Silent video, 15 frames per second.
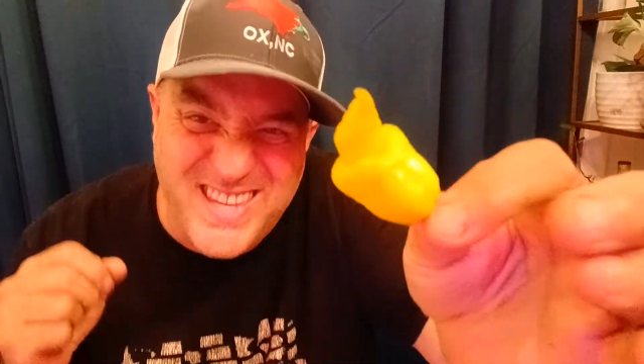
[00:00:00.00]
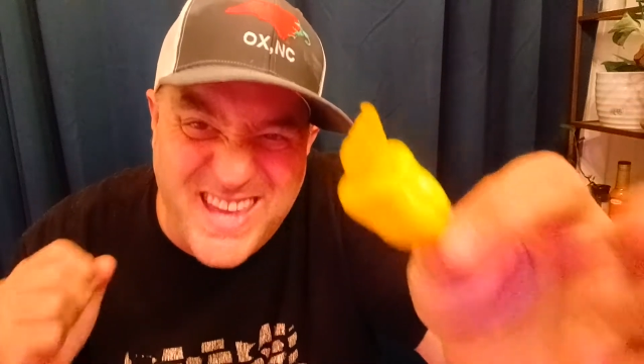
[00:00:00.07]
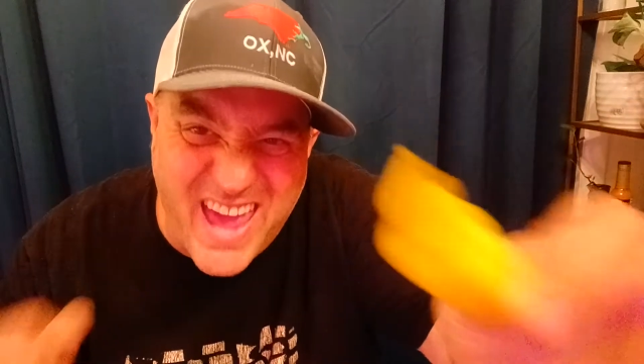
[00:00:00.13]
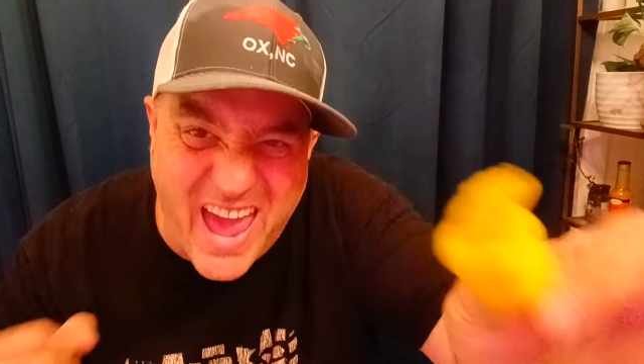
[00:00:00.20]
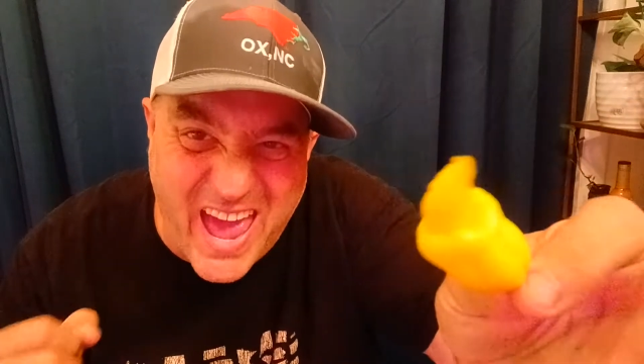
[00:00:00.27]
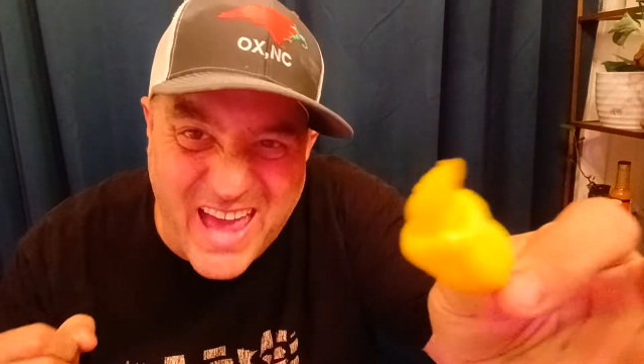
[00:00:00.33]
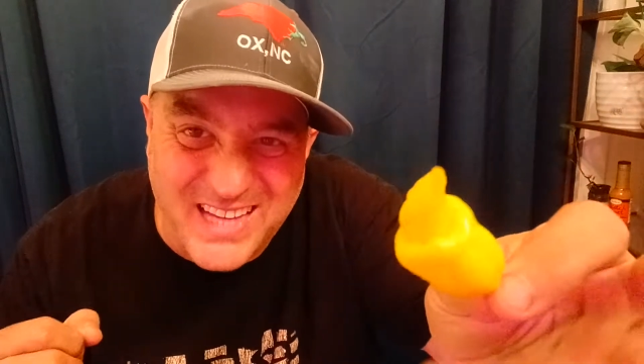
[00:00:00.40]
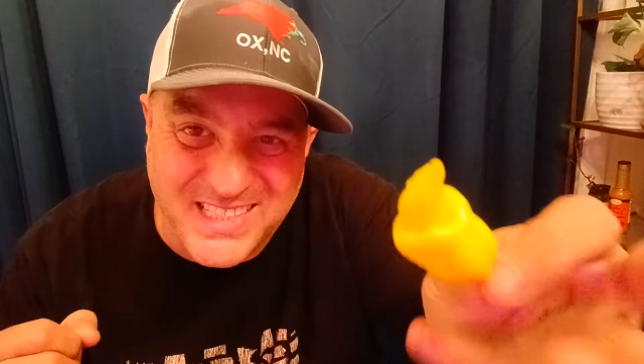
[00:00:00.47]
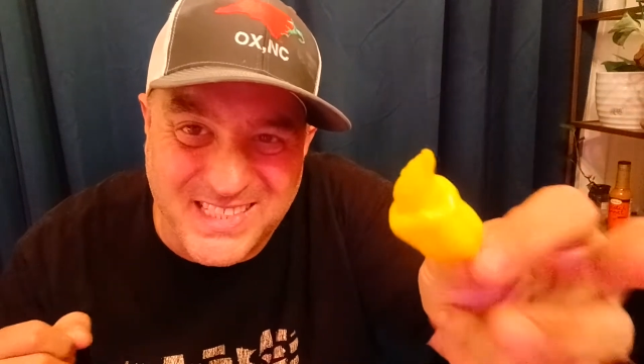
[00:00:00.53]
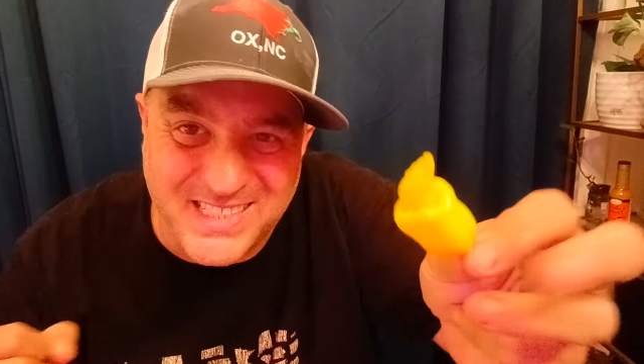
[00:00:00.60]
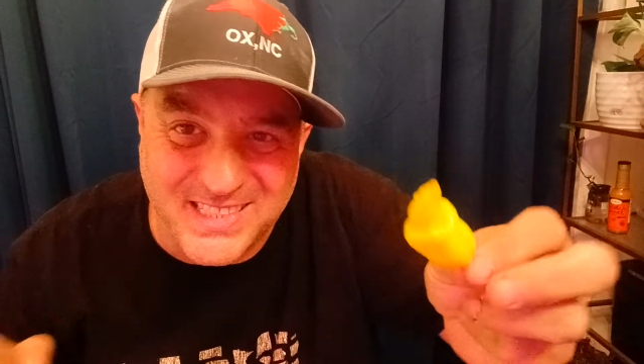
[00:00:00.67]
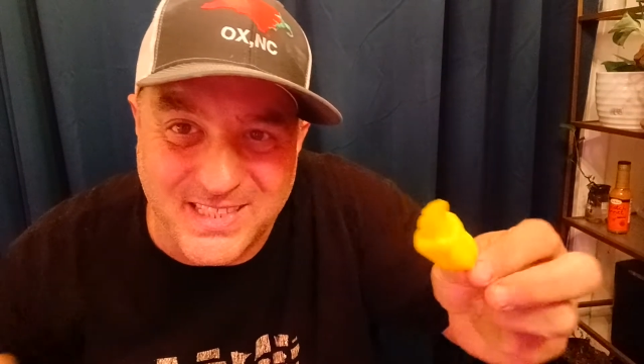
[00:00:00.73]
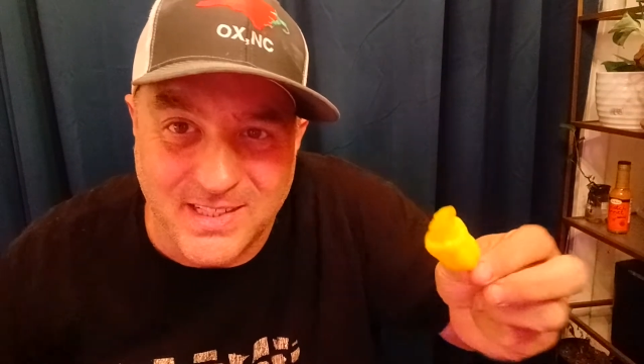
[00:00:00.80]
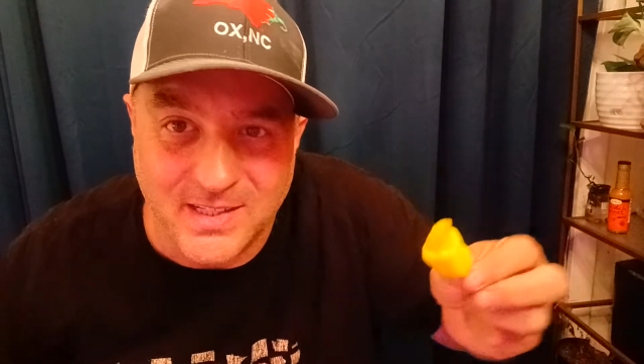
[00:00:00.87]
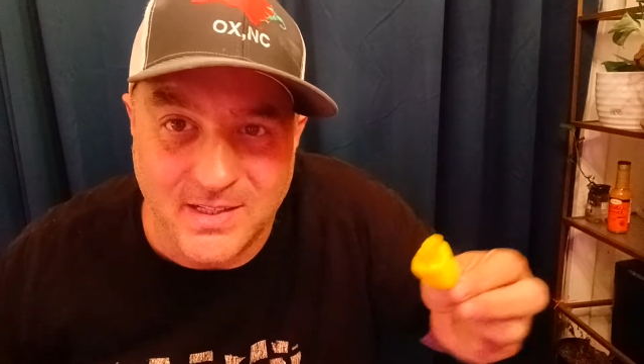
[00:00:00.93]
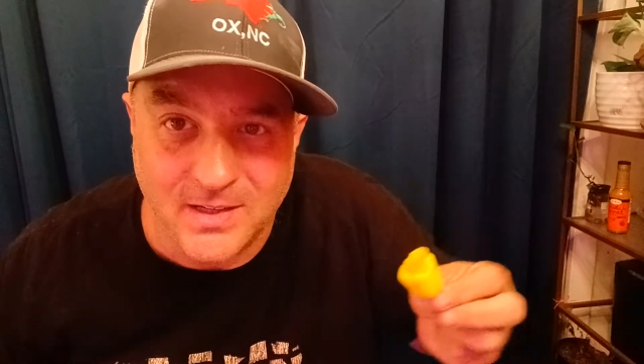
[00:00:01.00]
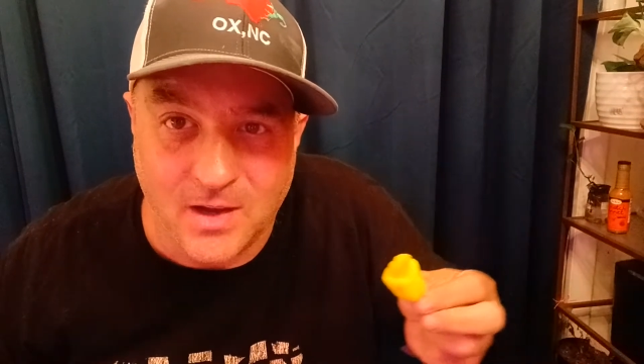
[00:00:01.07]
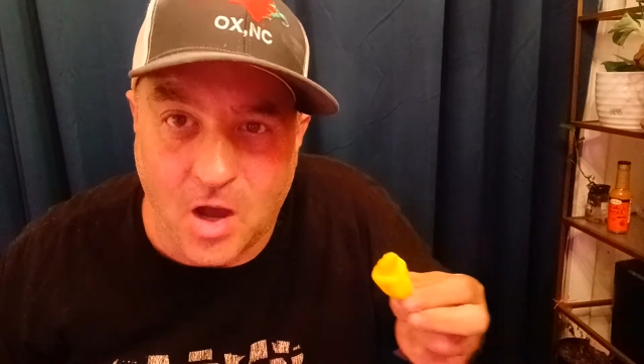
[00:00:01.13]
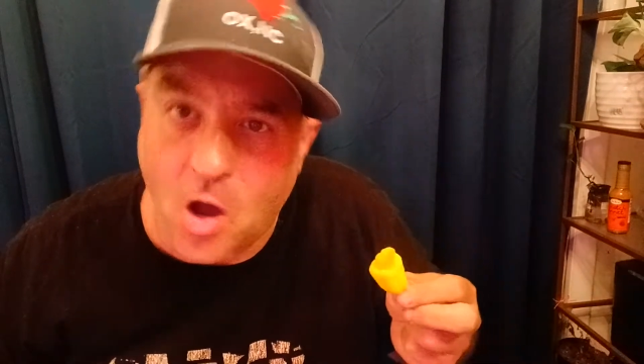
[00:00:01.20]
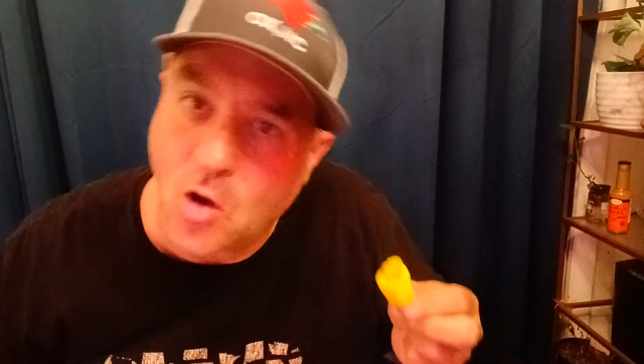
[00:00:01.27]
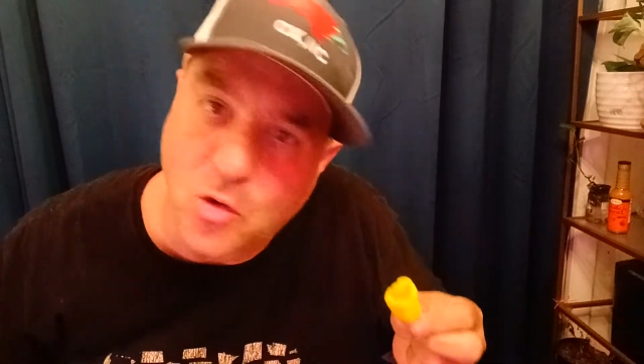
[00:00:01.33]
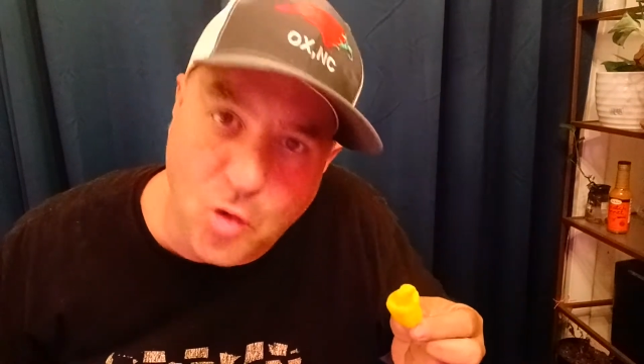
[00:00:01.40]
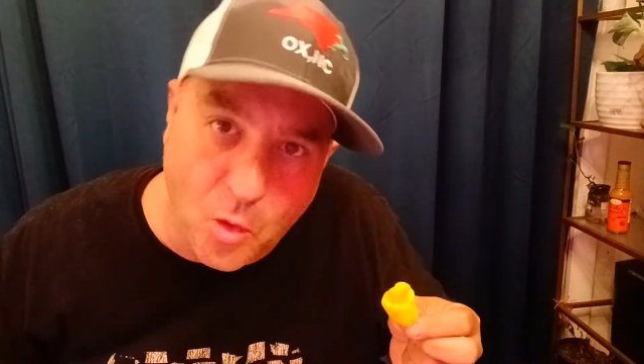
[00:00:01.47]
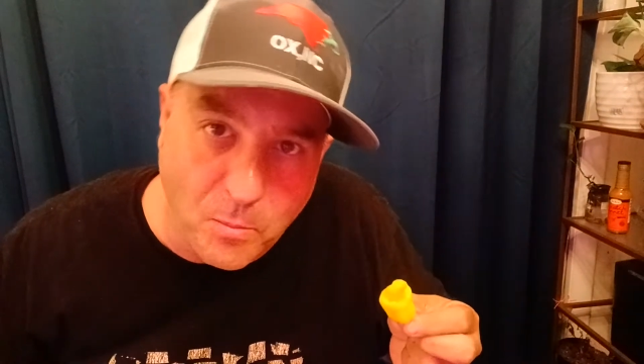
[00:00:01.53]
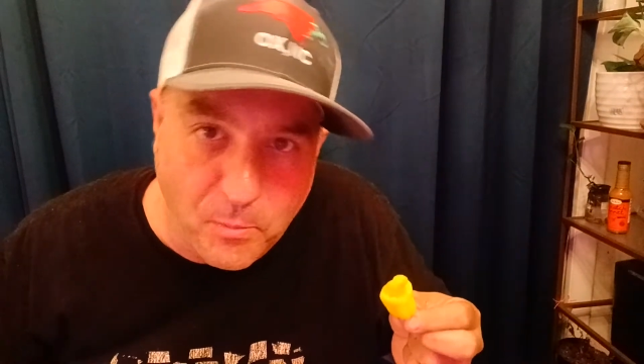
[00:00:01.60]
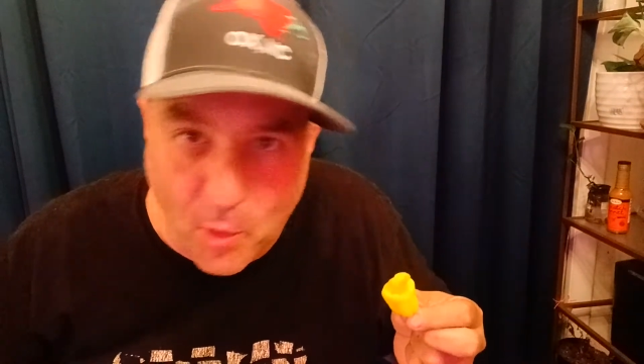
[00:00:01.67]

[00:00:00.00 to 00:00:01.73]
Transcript: yes, Uncle